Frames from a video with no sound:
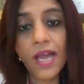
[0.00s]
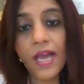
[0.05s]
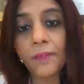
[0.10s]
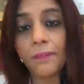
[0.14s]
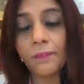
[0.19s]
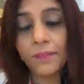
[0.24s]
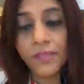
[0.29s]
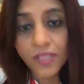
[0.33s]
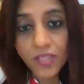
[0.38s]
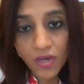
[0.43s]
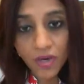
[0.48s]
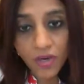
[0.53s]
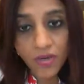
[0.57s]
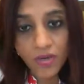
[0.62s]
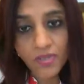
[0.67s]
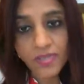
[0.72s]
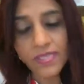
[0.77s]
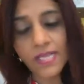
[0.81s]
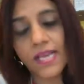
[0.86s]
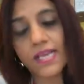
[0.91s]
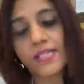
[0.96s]
And
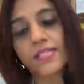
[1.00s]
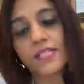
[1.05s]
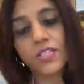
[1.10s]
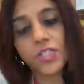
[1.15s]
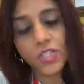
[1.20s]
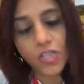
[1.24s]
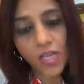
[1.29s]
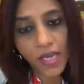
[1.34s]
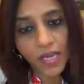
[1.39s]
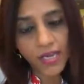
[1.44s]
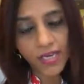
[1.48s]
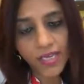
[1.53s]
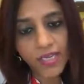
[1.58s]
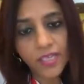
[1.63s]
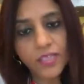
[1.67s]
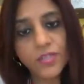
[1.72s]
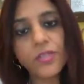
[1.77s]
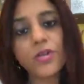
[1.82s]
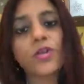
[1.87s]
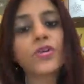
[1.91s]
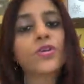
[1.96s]
because as a
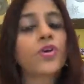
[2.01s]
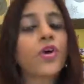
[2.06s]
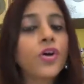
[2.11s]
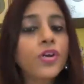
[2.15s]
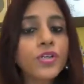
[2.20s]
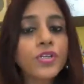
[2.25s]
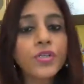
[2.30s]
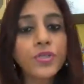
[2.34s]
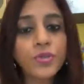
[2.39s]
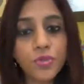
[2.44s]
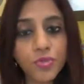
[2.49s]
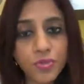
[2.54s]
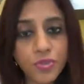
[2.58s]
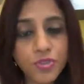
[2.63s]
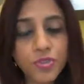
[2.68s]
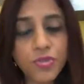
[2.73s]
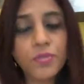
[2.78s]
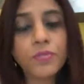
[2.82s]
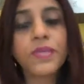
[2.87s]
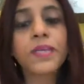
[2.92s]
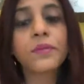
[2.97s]
child, you're not
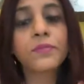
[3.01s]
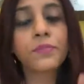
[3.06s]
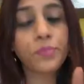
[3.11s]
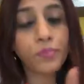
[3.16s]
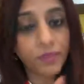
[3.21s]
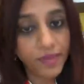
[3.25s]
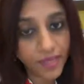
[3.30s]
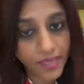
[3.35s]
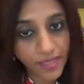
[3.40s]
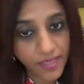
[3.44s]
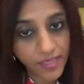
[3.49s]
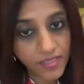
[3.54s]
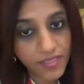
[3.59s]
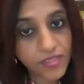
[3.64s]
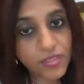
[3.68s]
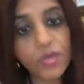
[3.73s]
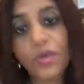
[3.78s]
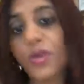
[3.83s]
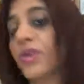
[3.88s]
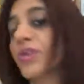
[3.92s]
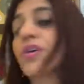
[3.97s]
used to being
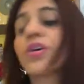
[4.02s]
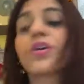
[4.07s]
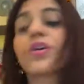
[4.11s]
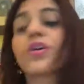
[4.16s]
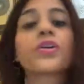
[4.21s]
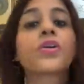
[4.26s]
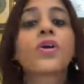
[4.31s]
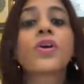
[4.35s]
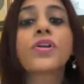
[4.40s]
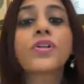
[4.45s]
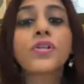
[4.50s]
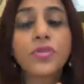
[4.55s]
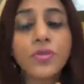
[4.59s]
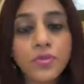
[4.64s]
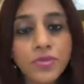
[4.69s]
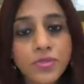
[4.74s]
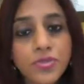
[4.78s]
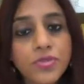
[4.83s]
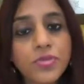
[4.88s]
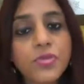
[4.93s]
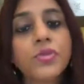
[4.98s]
praised, or you're not
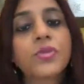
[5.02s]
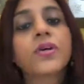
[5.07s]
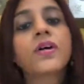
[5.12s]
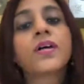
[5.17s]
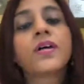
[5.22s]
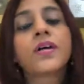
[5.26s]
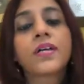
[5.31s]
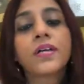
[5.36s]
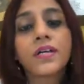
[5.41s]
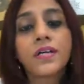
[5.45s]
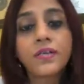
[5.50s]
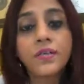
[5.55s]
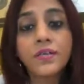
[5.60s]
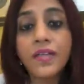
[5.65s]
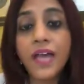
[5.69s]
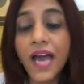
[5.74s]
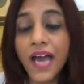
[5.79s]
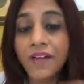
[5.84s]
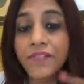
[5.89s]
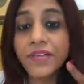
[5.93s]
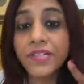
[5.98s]
used to
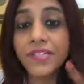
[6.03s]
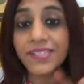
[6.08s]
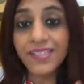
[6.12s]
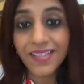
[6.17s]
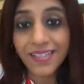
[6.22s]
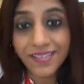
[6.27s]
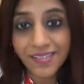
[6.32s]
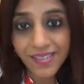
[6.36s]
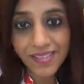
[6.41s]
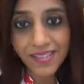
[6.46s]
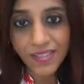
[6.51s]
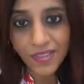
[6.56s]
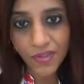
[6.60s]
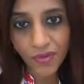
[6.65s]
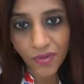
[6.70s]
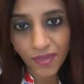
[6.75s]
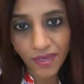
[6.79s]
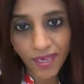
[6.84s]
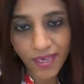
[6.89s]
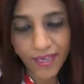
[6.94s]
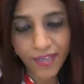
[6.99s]
having success in
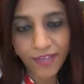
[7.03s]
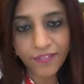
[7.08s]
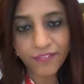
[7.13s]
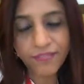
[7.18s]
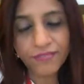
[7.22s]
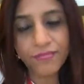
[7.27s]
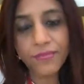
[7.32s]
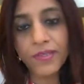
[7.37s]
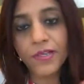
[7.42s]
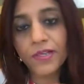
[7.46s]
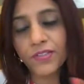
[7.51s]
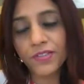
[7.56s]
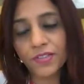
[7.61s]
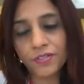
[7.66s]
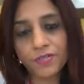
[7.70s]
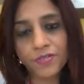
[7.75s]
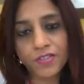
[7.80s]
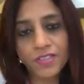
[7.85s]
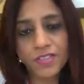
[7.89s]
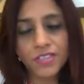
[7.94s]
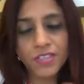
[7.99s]
your life because of your